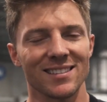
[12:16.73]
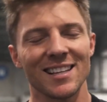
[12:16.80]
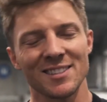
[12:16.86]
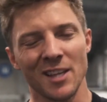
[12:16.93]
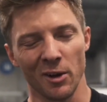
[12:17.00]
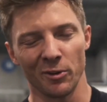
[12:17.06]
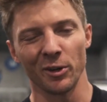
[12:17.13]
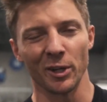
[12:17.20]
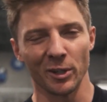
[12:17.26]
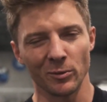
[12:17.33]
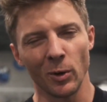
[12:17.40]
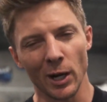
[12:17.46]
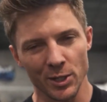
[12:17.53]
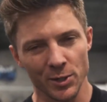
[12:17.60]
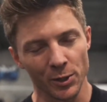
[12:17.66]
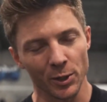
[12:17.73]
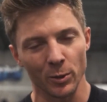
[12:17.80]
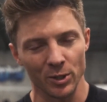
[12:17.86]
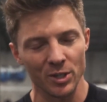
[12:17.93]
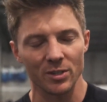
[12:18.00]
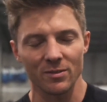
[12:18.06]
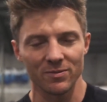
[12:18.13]
That's not really quite true.
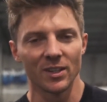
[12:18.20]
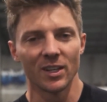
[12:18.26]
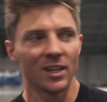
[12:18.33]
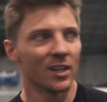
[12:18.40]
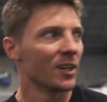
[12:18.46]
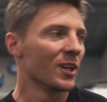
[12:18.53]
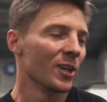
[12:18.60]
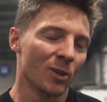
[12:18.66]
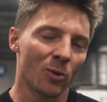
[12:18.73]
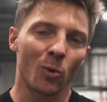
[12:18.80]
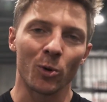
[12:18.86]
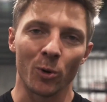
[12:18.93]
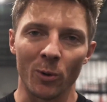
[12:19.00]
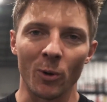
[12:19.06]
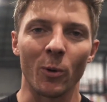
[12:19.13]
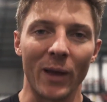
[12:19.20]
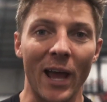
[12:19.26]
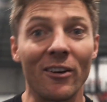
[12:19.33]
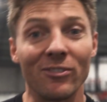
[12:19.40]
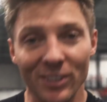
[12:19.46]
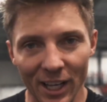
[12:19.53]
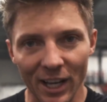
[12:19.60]
We're doing what we
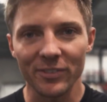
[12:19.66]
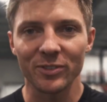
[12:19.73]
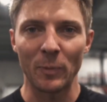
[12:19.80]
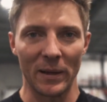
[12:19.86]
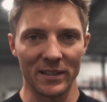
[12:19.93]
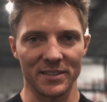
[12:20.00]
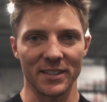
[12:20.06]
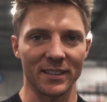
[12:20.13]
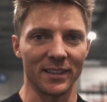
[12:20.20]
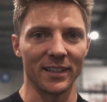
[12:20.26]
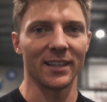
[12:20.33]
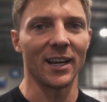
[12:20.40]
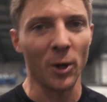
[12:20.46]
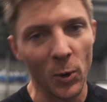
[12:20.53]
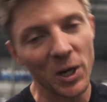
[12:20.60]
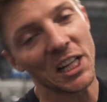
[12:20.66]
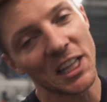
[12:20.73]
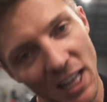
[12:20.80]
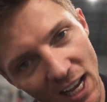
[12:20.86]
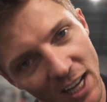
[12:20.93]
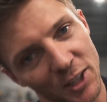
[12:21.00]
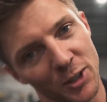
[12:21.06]
have left, basically. I don't want to
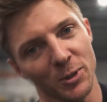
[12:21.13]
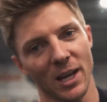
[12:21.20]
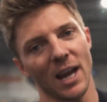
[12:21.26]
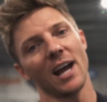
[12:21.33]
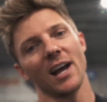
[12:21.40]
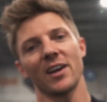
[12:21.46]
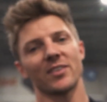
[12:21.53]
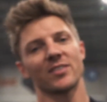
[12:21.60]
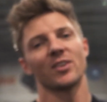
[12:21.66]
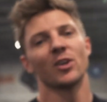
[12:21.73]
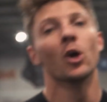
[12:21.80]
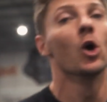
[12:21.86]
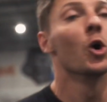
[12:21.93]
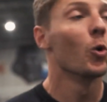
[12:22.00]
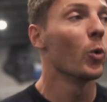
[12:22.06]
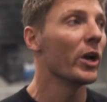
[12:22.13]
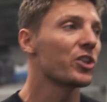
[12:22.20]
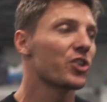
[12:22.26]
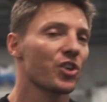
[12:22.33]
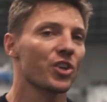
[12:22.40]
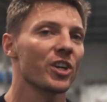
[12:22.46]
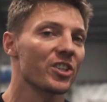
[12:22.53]
lie to you guys,
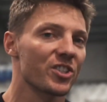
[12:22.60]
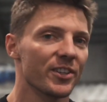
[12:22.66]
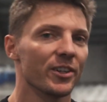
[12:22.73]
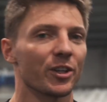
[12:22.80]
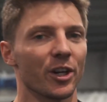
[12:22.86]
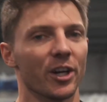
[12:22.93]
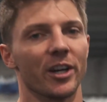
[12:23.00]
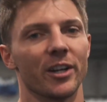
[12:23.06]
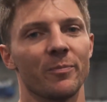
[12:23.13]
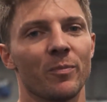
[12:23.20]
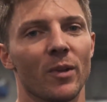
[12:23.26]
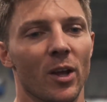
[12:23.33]
which is still good.